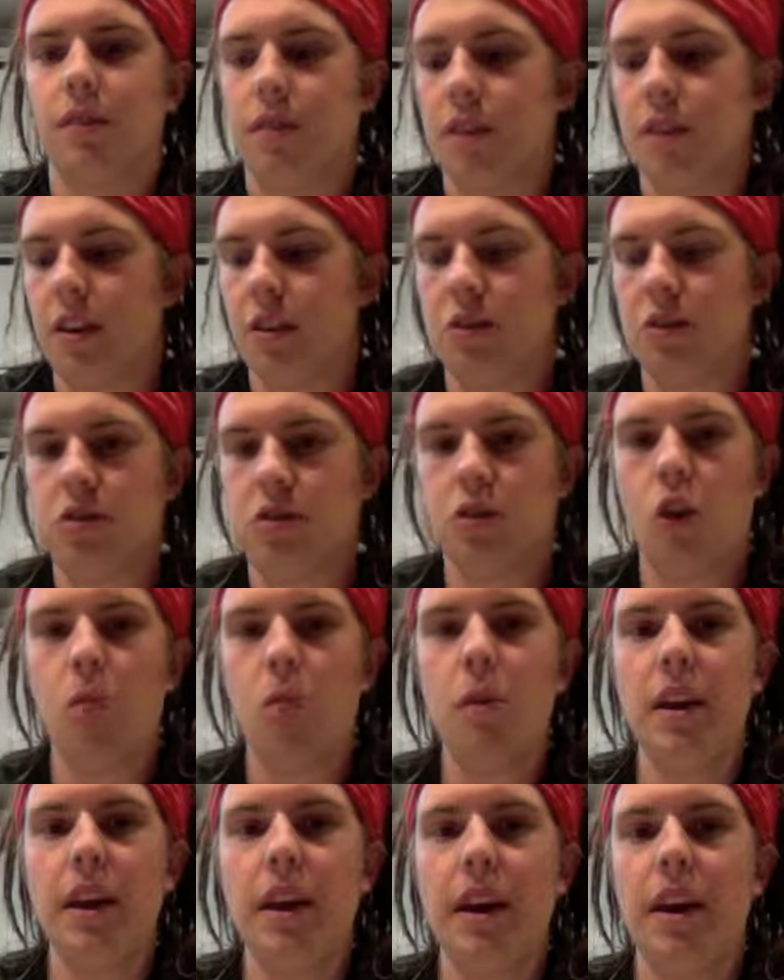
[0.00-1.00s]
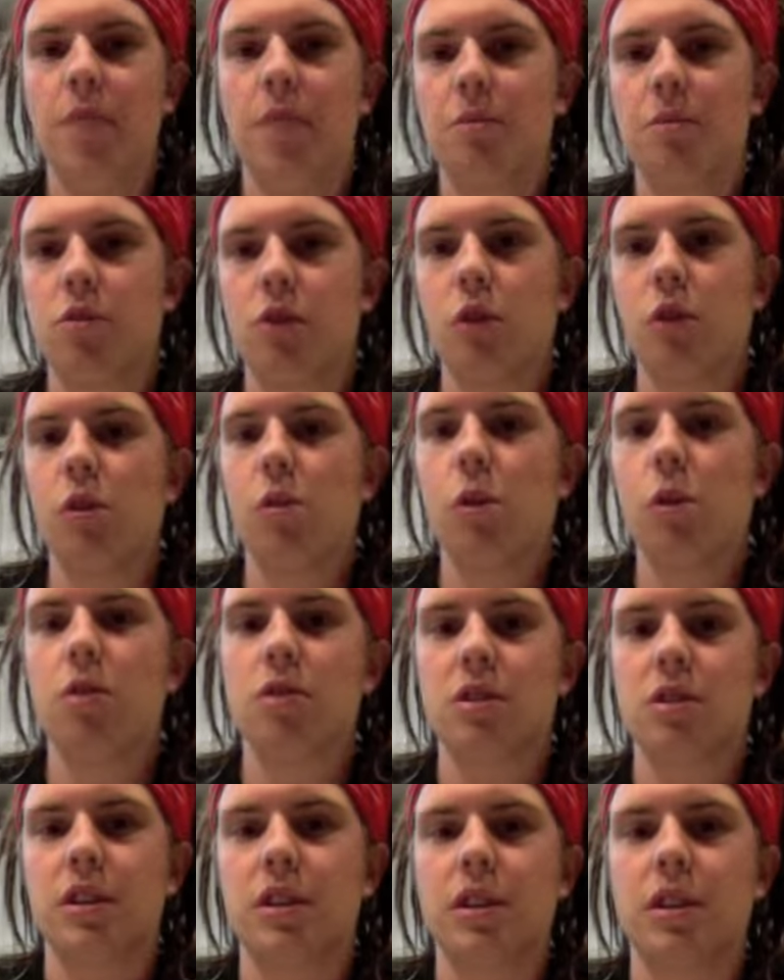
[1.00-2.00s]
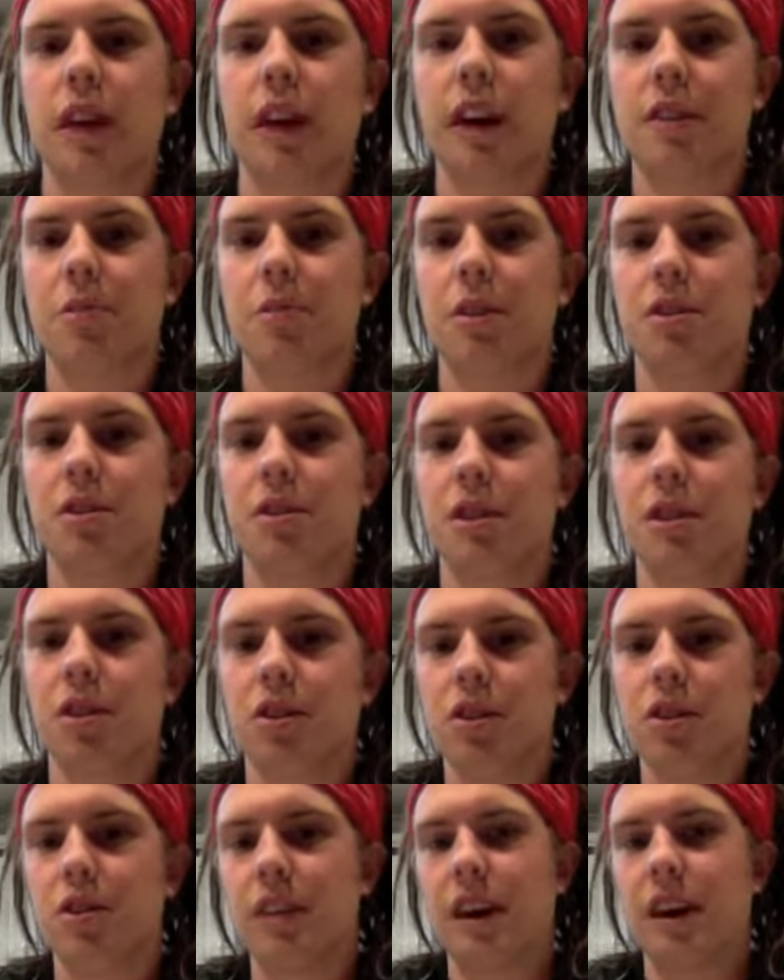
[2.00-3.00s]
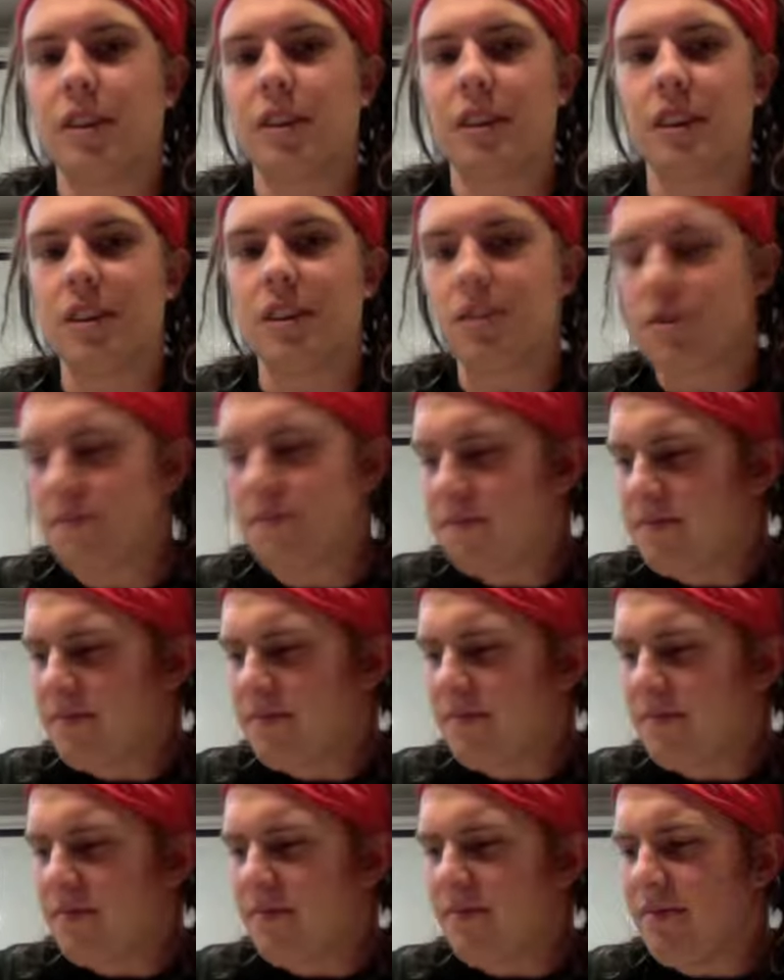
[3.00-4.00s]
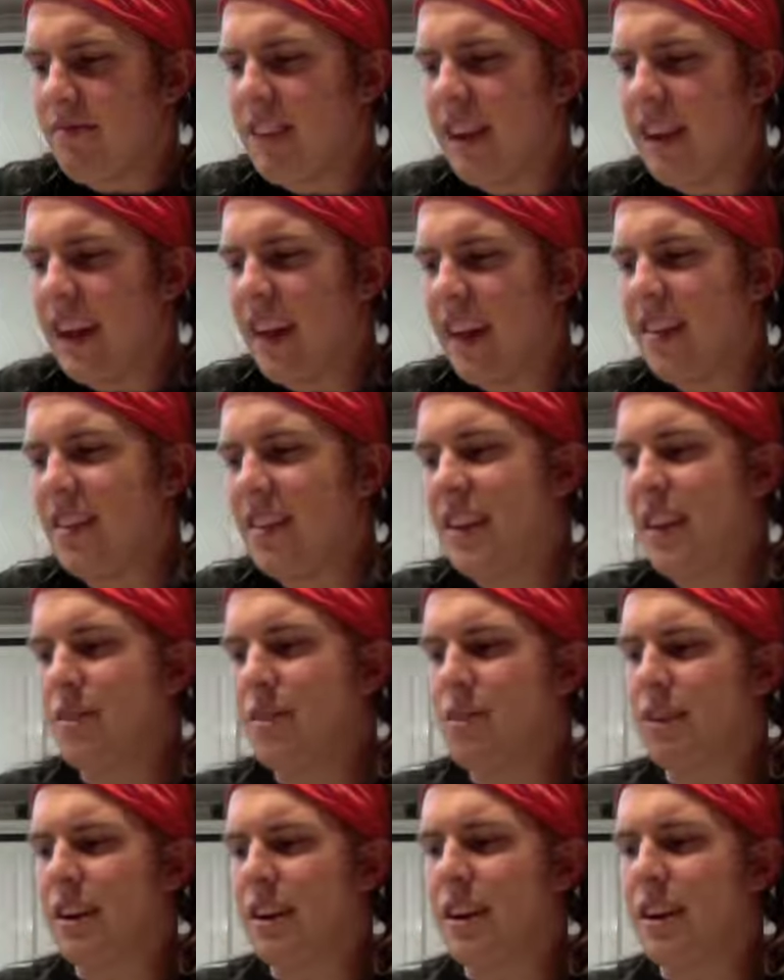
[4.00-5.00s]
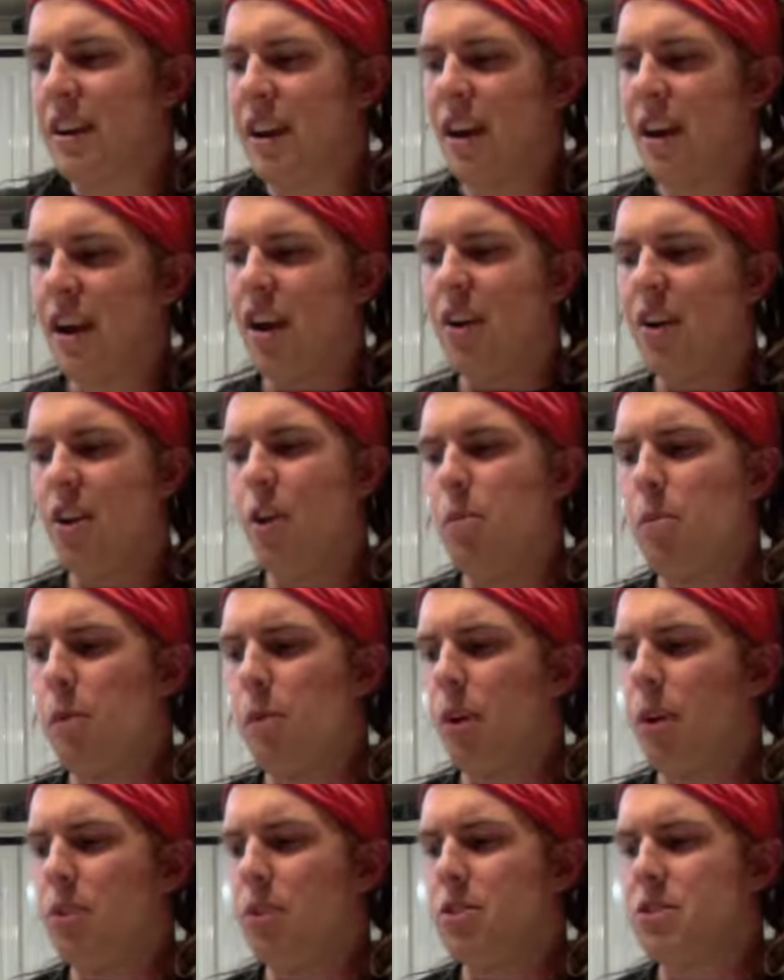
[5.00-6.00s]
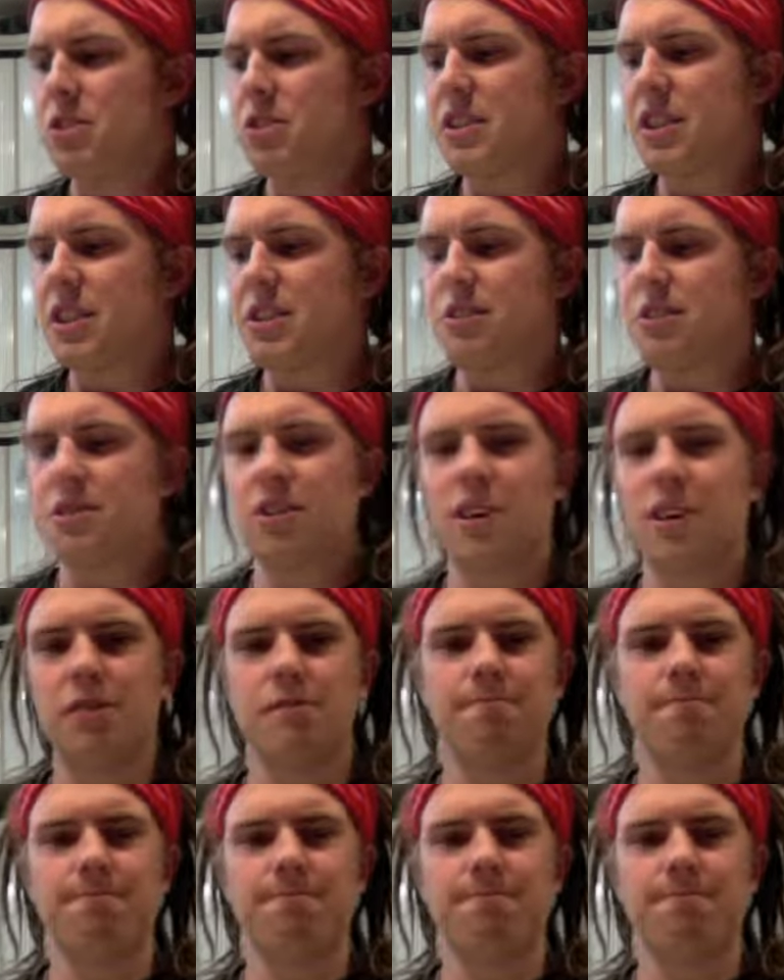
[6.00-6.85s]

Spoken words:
You know, so many games don't reward skill as much as they should nowadays, and this game's just like, nope, all those skill stuff,